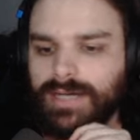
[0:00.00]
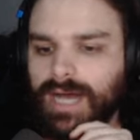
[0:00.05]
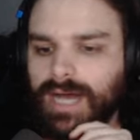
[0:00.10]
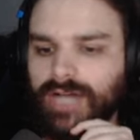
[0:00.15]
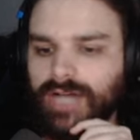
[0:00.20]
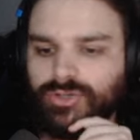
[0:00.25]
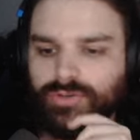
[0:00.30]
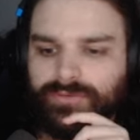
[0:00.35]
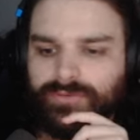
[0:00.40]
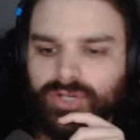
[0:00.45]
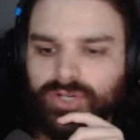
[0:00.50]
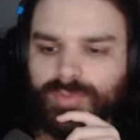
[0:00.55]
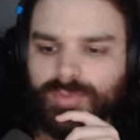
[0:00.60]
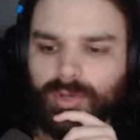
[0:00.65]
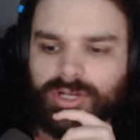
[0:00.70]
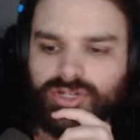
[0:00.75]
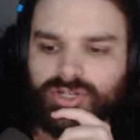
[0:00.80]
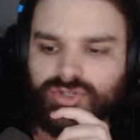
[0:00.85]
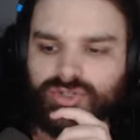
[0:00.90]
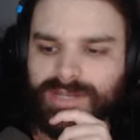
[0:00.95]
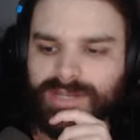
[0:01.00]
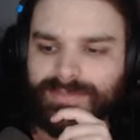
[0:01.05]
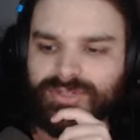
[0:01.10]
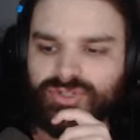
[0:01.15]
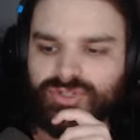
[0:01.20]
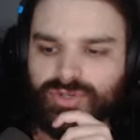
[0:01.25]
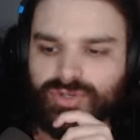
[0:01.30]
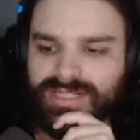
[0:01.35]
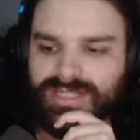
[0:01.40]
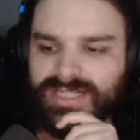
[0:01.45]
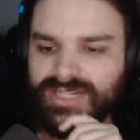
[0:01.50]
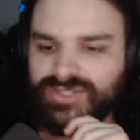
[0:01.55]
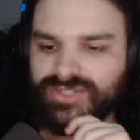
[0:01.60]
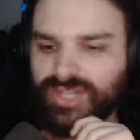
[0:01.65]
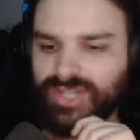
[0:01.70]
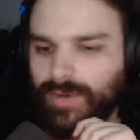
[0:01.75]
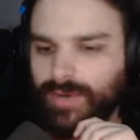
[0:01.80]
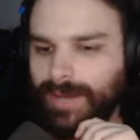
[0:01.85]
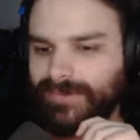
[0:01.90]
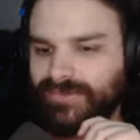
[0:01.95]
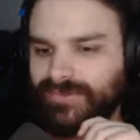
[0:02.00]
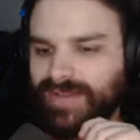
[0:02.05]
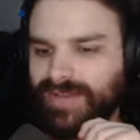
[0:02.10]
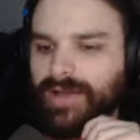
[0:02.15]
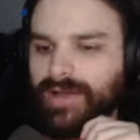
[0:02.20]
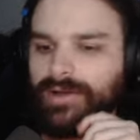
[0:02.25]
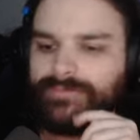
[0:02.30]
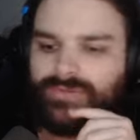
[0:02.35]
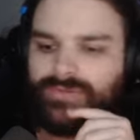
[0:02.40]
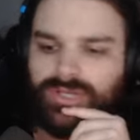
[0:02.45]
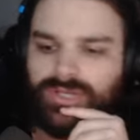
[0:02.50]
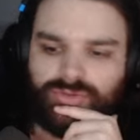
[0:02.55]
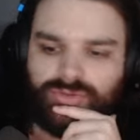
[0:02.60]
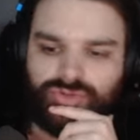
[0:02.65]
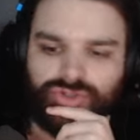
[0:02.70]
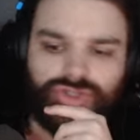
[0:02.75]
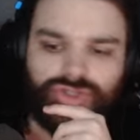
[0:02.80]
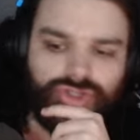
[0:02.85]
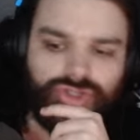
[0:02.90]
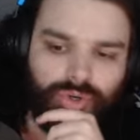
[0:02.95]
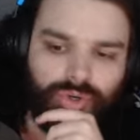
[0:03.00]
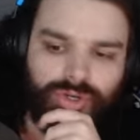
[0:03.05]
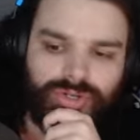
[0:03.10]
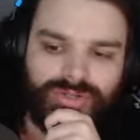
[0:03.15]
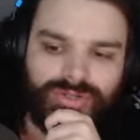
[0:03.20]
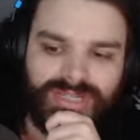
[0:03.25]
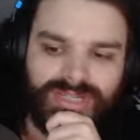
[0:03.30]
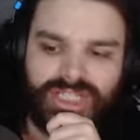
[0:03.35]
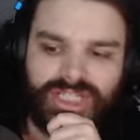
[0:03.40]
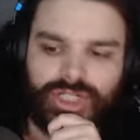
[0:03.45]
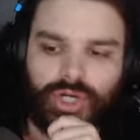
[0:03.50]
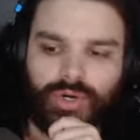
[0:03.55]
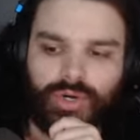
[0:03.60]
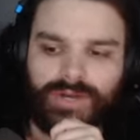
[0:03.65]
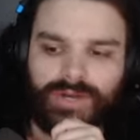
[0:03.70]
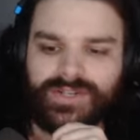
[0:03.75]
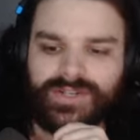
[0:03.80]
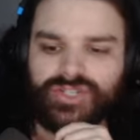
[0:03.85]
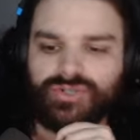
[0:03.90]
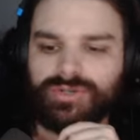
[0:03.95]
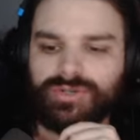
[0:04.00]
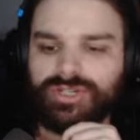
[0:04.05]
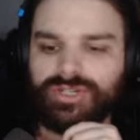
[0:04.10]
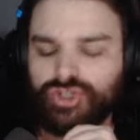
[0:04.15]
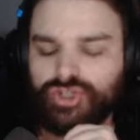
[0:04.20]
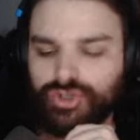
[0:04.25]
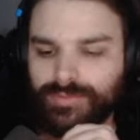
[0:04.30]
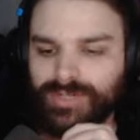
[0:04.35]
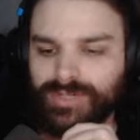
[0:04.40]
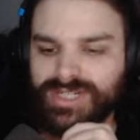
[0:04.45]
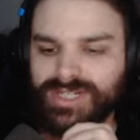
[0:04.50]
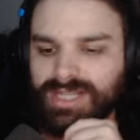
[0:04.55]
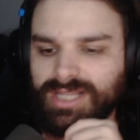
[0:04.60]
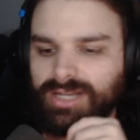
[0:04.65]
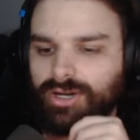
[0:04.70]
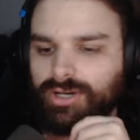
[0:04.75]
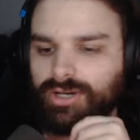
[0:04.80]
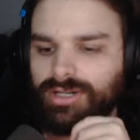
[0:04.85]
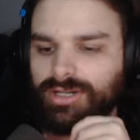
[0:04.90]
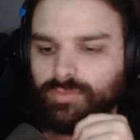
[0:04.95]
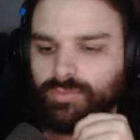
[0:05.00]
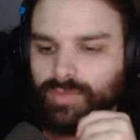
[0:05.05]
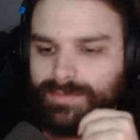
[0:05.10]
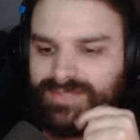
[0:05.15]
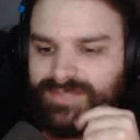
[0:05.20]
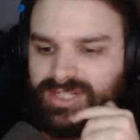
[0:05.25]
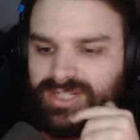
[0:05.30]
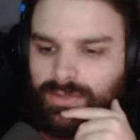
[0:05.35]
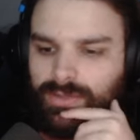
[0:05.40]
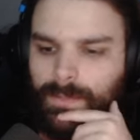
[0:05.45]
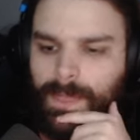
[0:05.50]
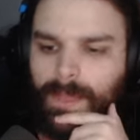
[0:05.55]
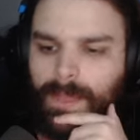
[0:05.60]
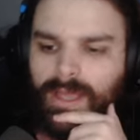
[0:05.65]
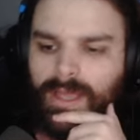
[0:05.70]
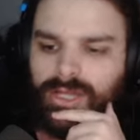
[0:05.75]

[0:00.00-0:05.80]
Uh, to avoid spoilers, we'll keep the story details on the wraps for now. However, we can assure you that the tone of our story is humorous, lighthearted, and whimsical.